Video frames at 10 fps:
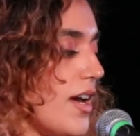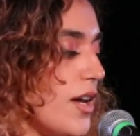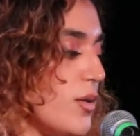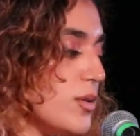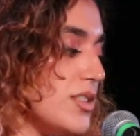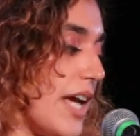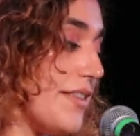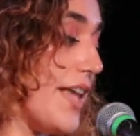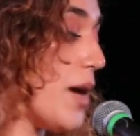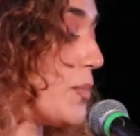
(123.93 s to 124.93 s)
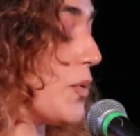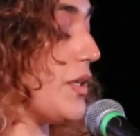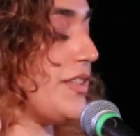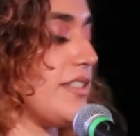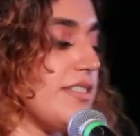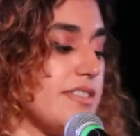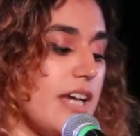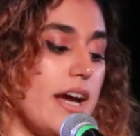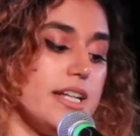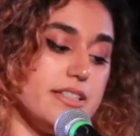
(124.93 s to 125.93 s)
It was at that point that
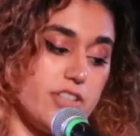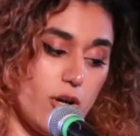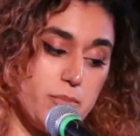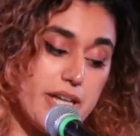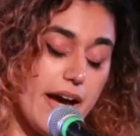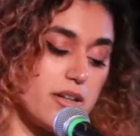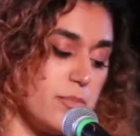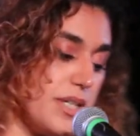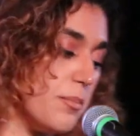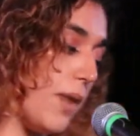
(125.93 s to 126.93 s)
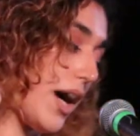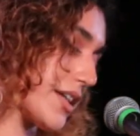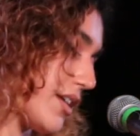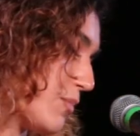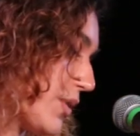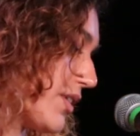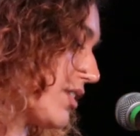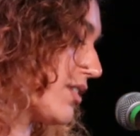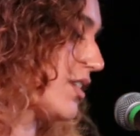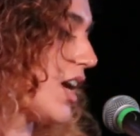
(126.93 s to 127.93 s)
society taught me how to be a mockingbird.
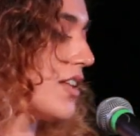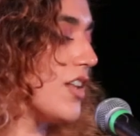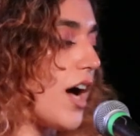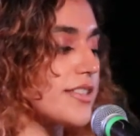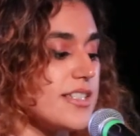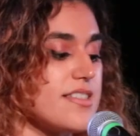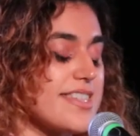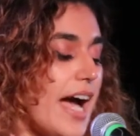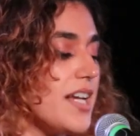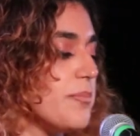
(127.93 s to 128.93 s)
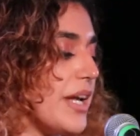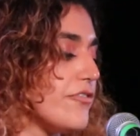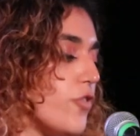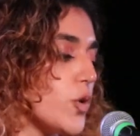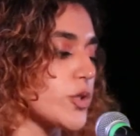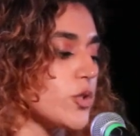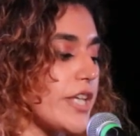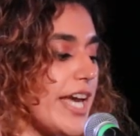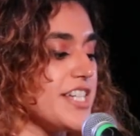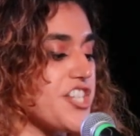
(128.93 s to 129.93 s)
Locked inside a metaphorical
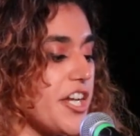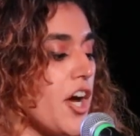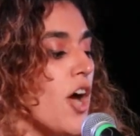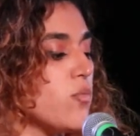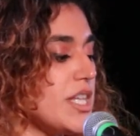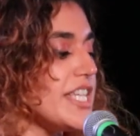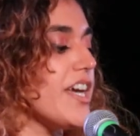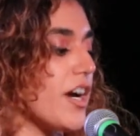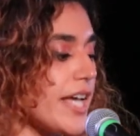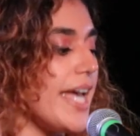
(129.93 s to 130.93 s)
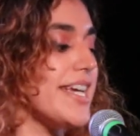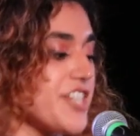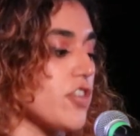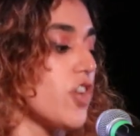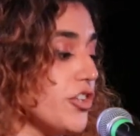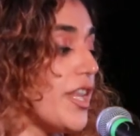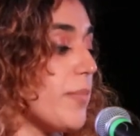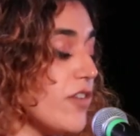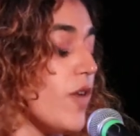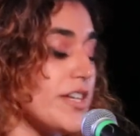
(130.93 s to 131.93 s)
cage at a really young age, I learned that
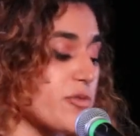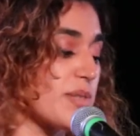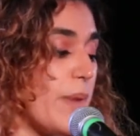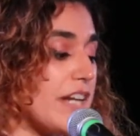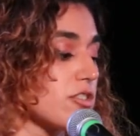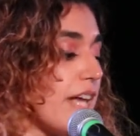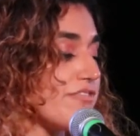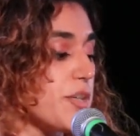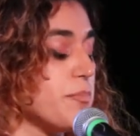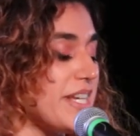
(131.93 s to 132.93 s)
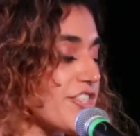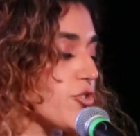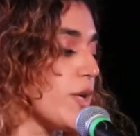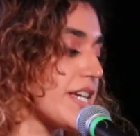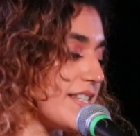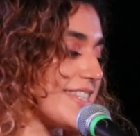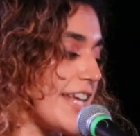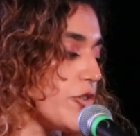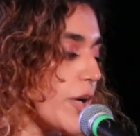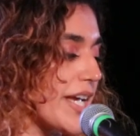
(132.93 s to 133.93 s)
my race was better left a mystery,
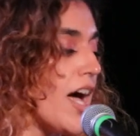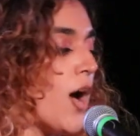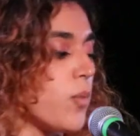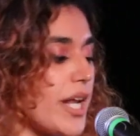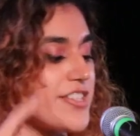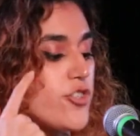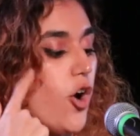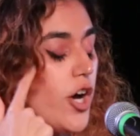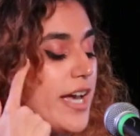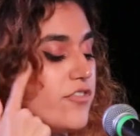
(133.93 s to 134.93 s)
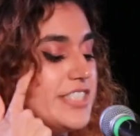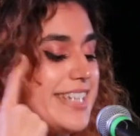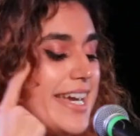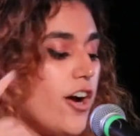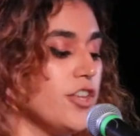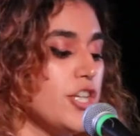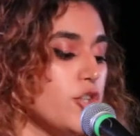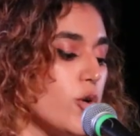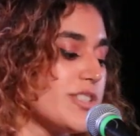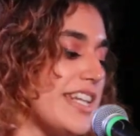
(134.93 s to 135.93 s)
considering what I saw every day on the
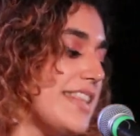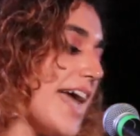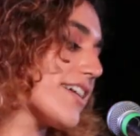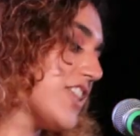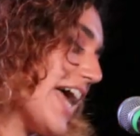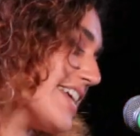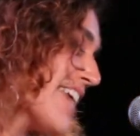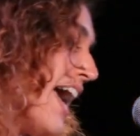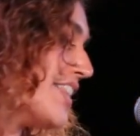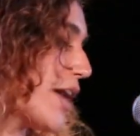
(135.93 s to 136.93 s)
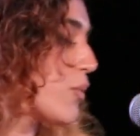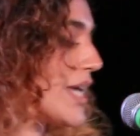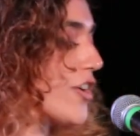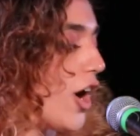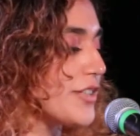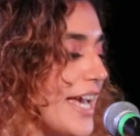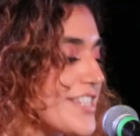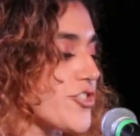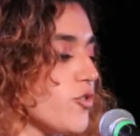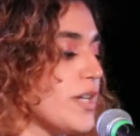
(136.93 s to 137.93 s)
news and in that class that we called
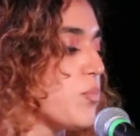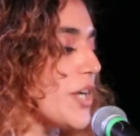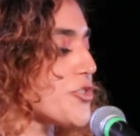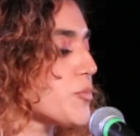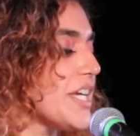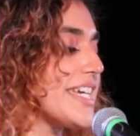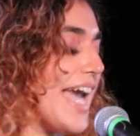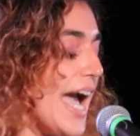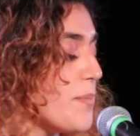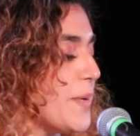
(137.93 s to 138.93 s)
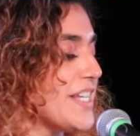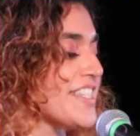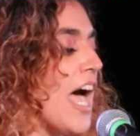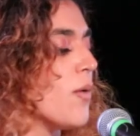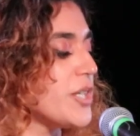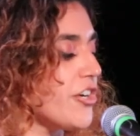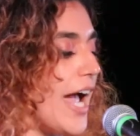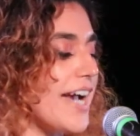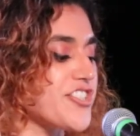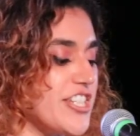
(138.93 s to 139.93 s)
history. What do you think happens when your
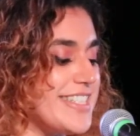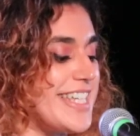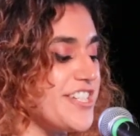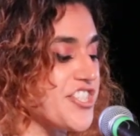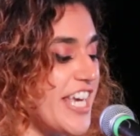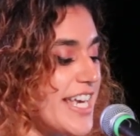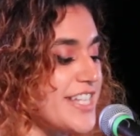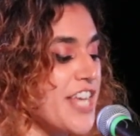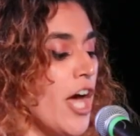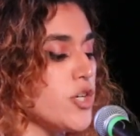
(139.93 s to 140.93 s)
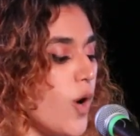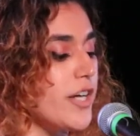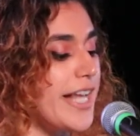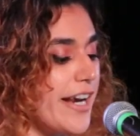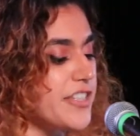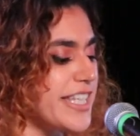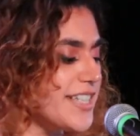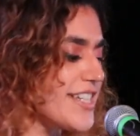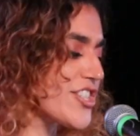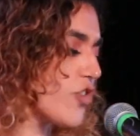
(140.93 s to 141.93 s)
actions teach kids you are inherently a
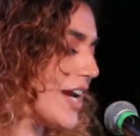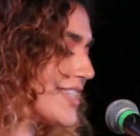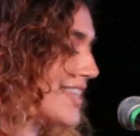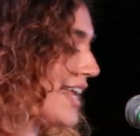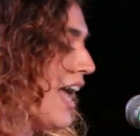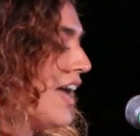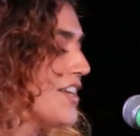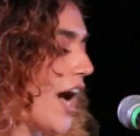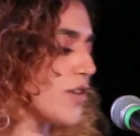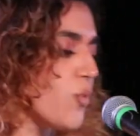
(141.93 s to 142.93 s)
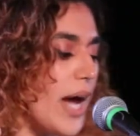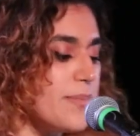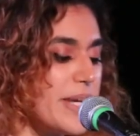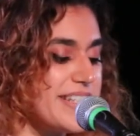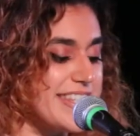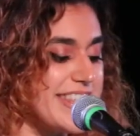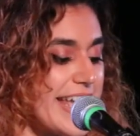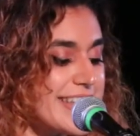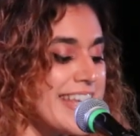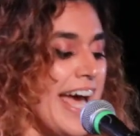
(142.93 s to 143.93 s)
disgrace, that non-white means
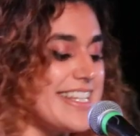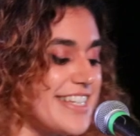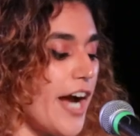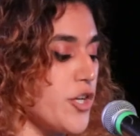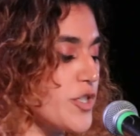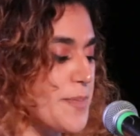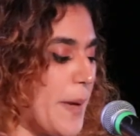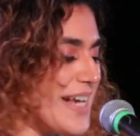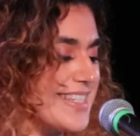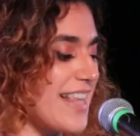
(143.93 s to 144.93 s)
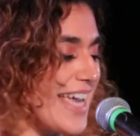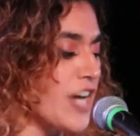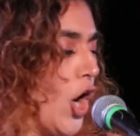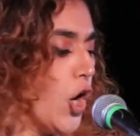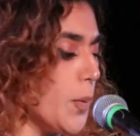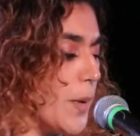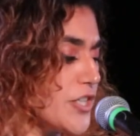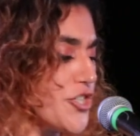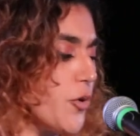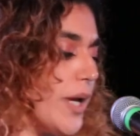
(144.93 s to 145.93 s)
this is not your space? Like, who
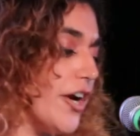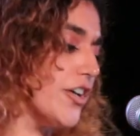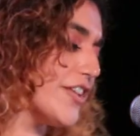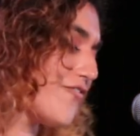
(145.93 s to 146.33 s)
put you here in the